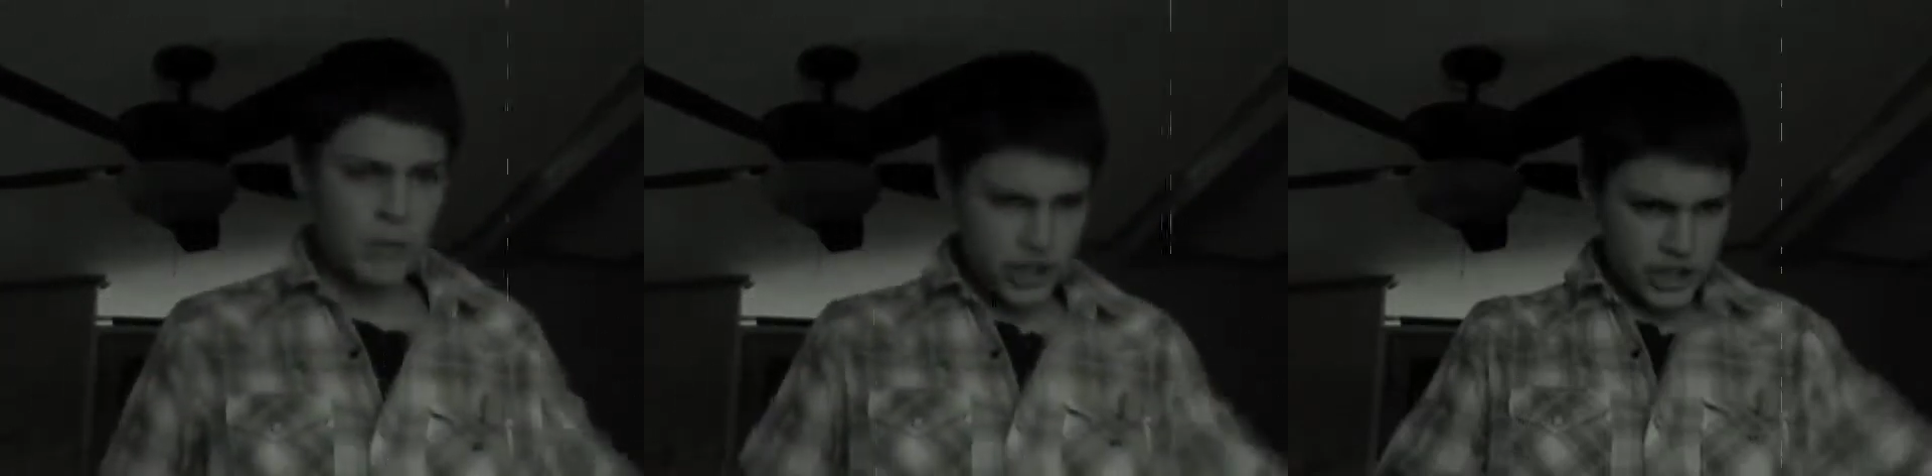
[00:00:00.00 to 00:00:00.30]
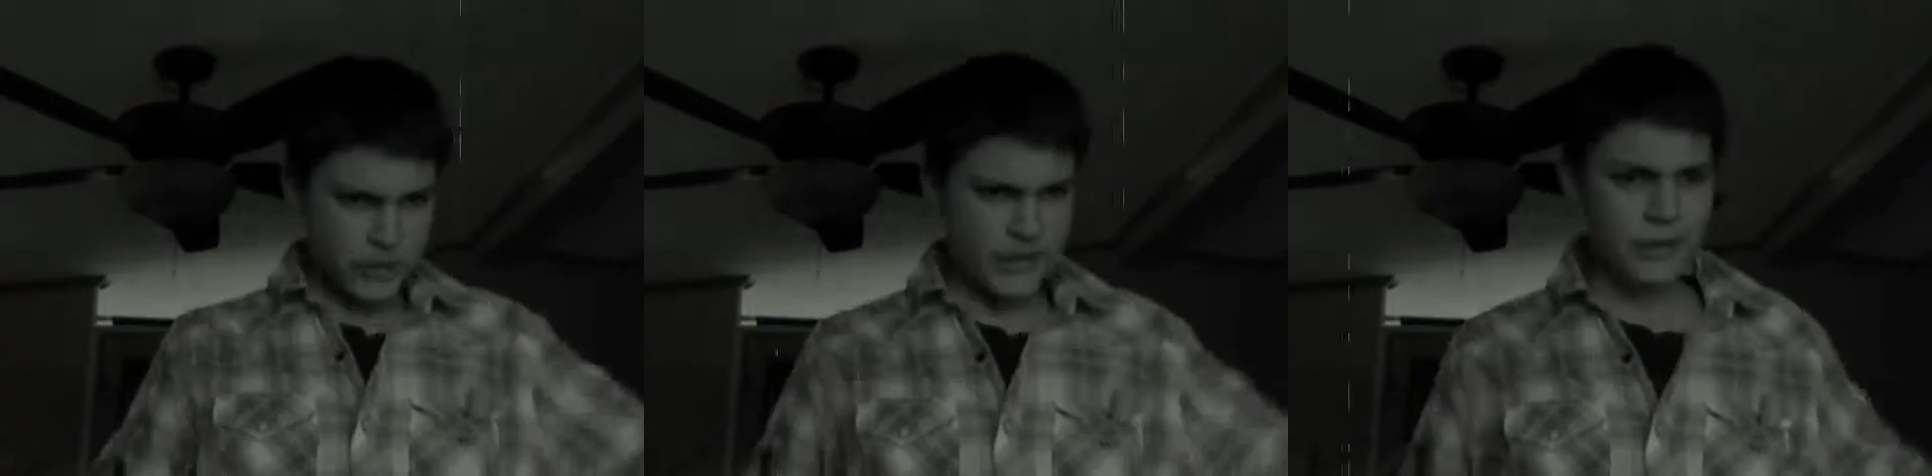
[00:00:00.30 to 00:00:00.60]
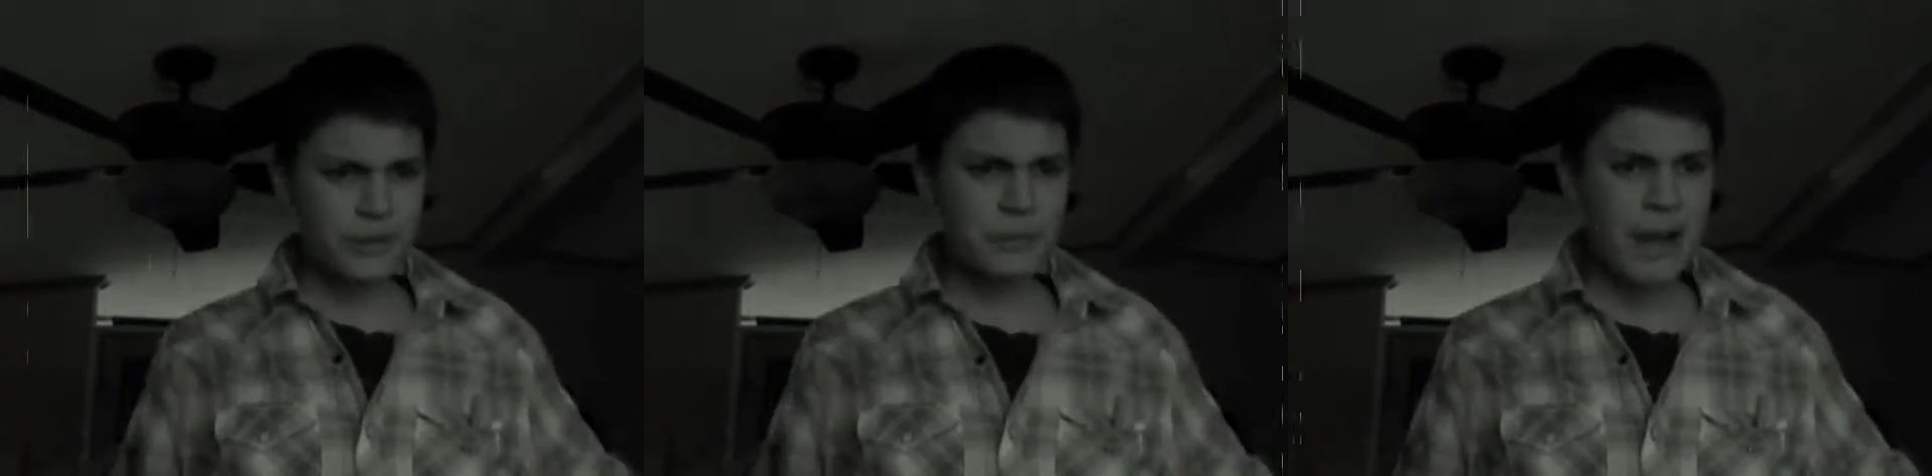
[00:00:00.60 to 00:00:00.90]
what are you
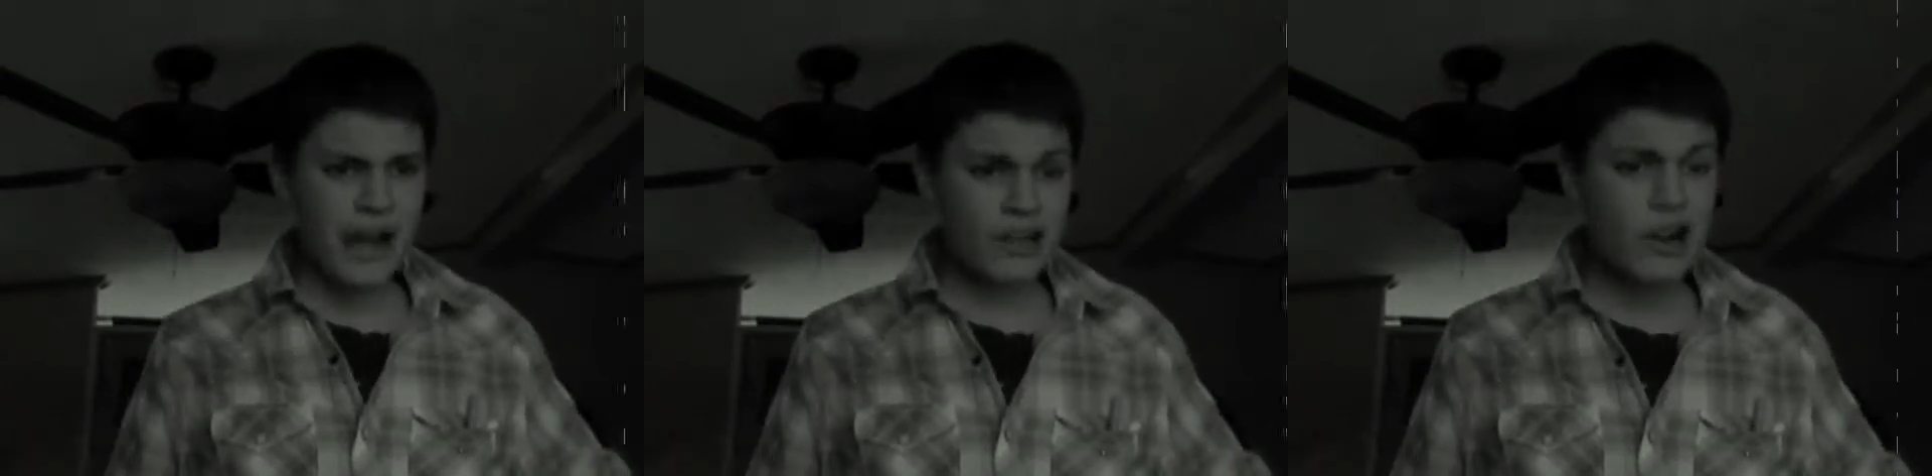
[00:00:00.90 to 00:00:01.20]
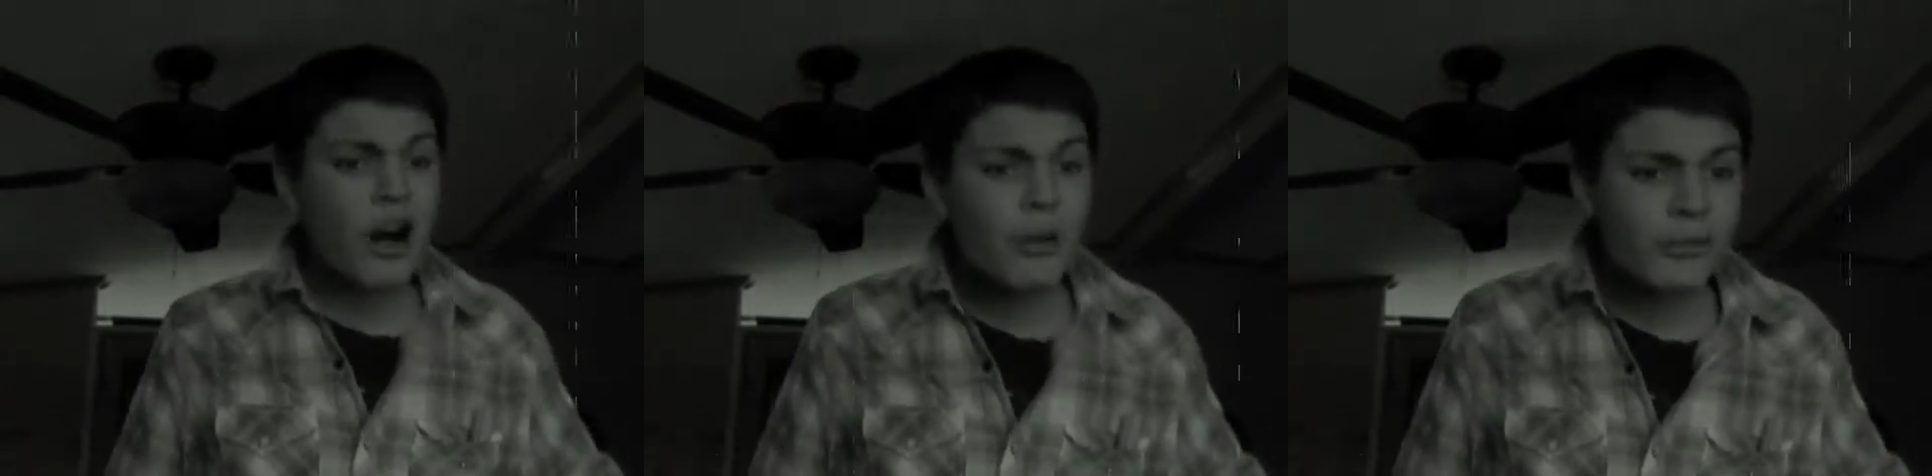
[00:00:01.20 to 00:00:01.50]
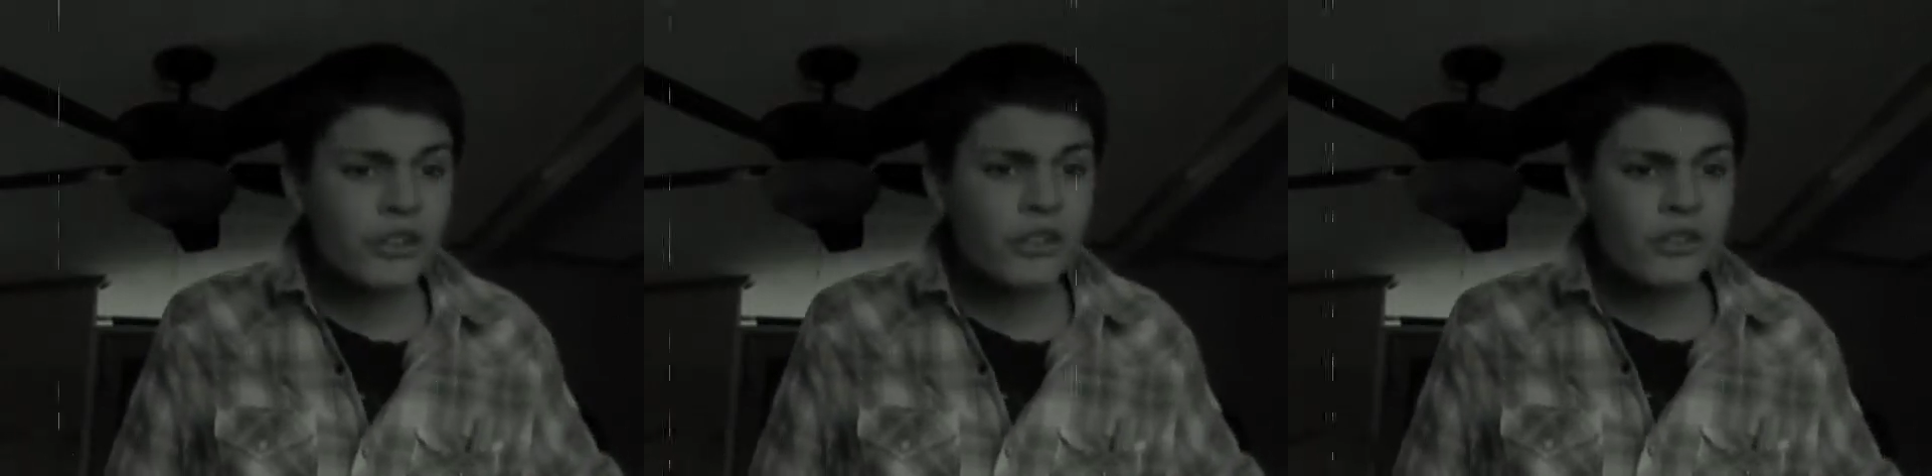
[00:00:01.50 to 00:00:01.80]
doing to my
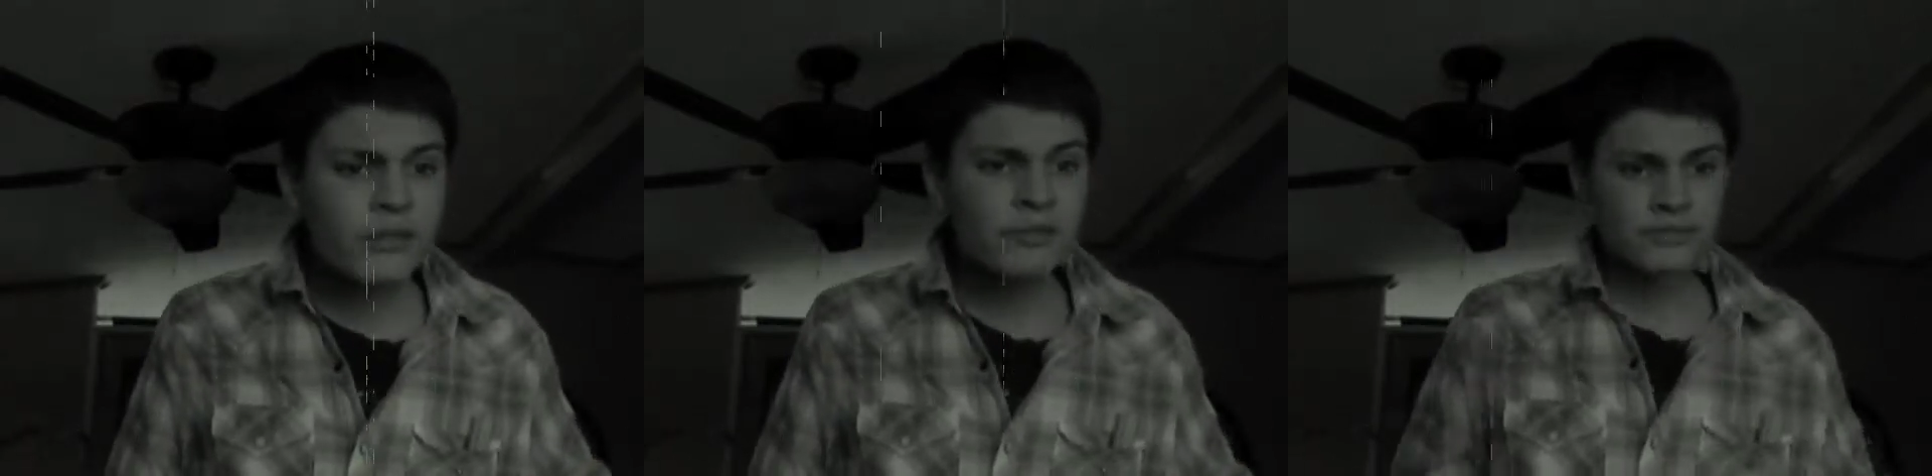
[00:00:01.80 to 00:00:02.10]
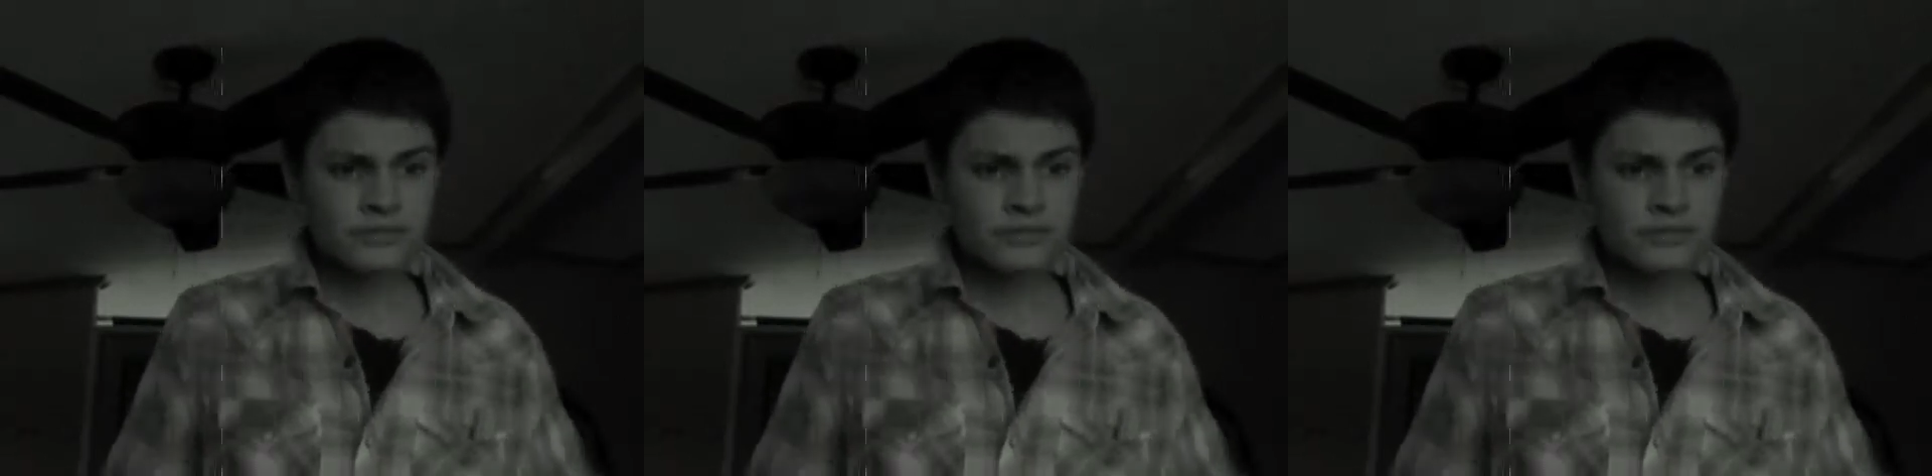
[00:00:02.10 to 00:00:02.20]
crops?